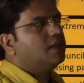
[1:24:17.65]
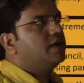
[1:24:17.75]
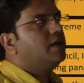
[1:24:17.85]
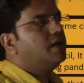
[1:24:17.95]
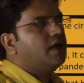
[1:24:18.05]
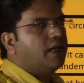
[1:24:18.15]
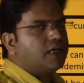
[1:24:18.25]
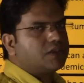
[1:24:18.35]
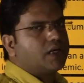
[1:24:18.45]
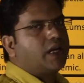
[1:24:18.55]
then
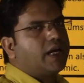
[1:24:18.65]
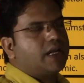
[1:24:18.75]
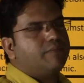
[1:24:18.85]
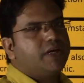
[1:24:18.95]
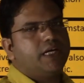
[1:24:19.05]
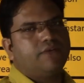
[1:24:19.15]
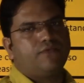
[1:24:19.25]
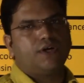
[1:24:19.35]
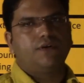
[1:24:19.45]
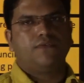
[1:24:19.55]
election can be
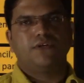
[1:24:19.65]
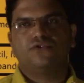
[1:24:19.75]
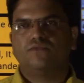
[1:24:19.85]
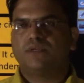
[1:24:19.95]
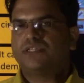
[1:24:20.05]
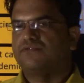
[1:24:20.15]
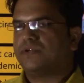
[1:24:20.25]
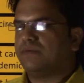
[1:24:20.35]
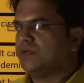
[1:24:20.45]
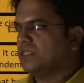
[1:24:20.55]
deferred for two months,
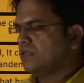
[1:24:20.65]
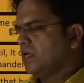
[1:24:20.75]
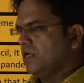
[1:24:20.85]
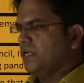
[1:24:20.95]
three months.